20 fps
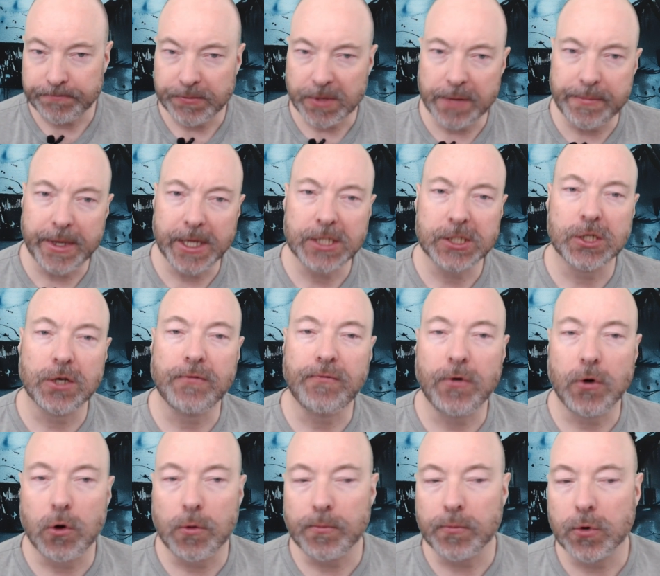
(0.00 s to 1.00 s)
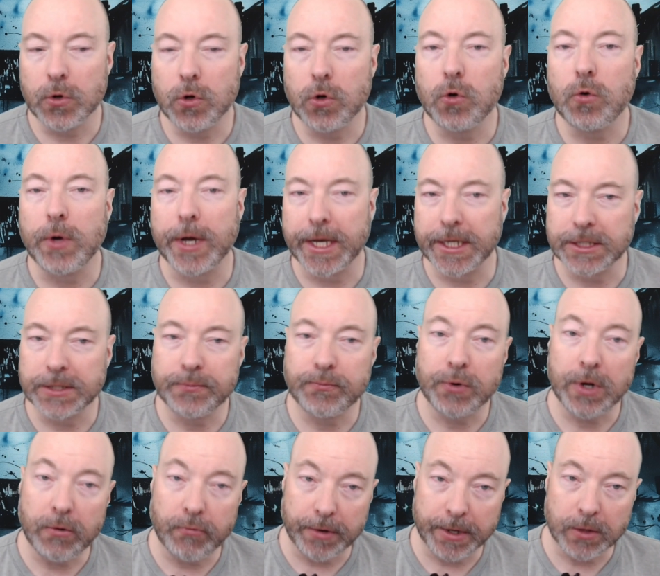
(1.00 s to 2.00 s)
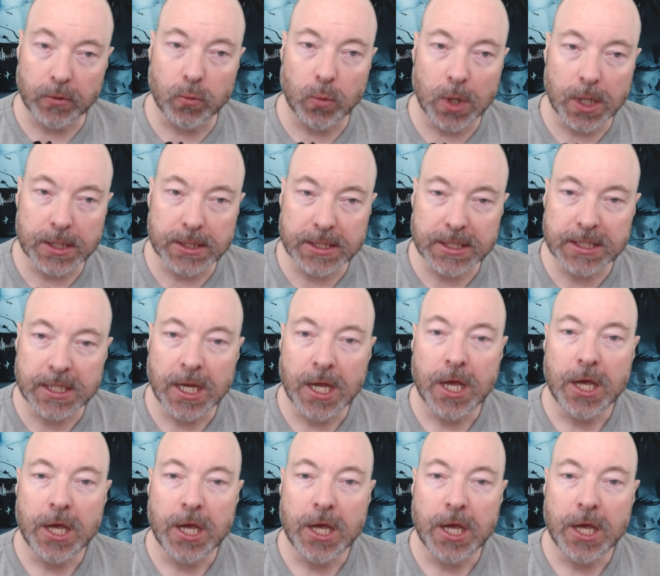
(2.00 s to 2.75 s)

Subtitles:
a mix of homebrew and pre-written ones,